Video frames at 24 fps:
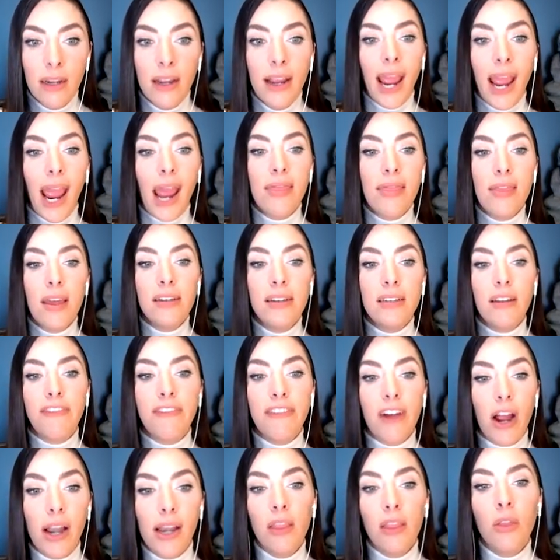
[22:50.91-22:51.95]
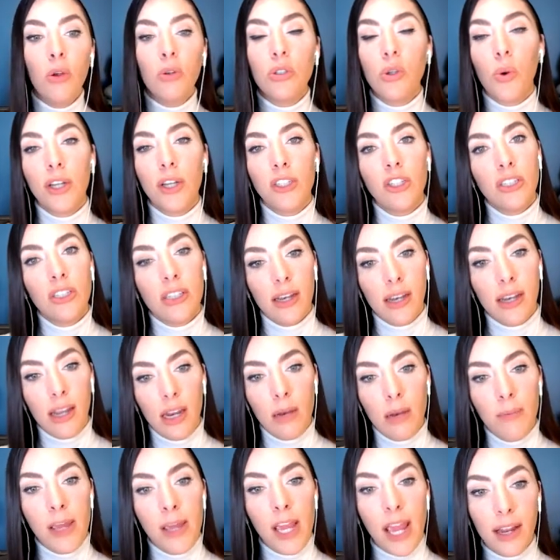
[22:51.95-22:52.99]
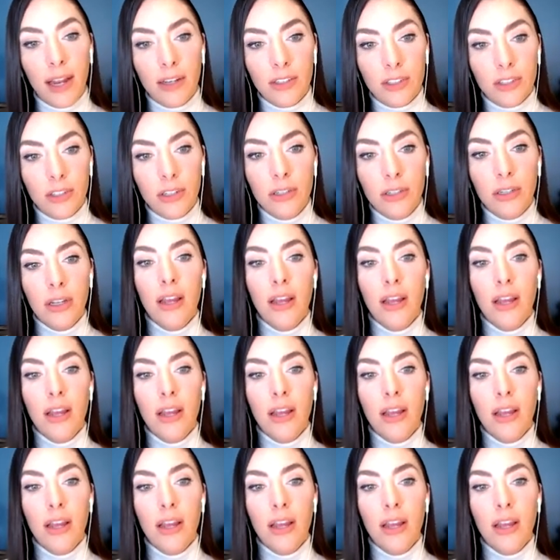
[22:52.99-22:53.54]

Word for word: and then defining those questions that need to be answered